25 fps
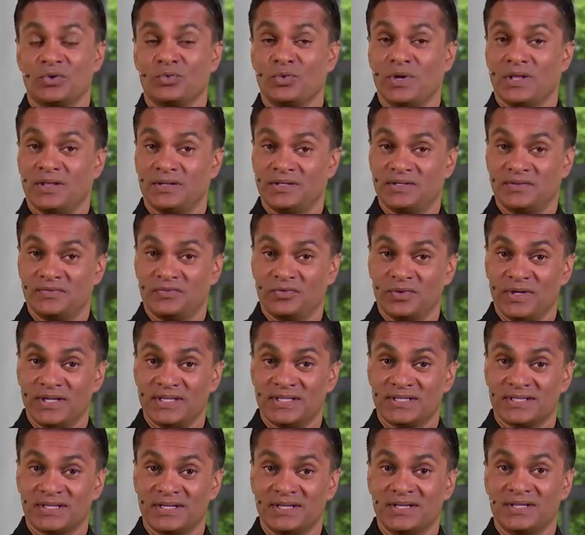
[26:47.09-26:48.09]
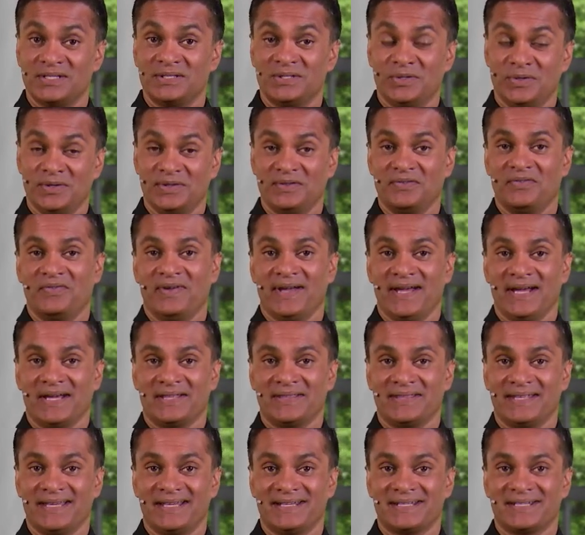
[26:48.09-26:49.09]
relative risk due to the fact
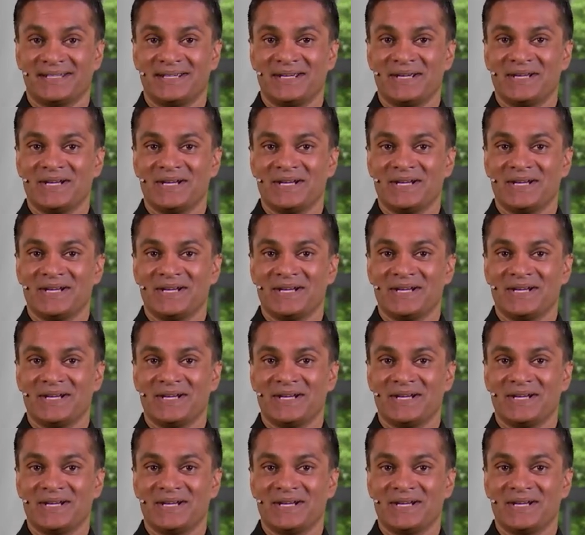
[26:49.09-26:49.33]
that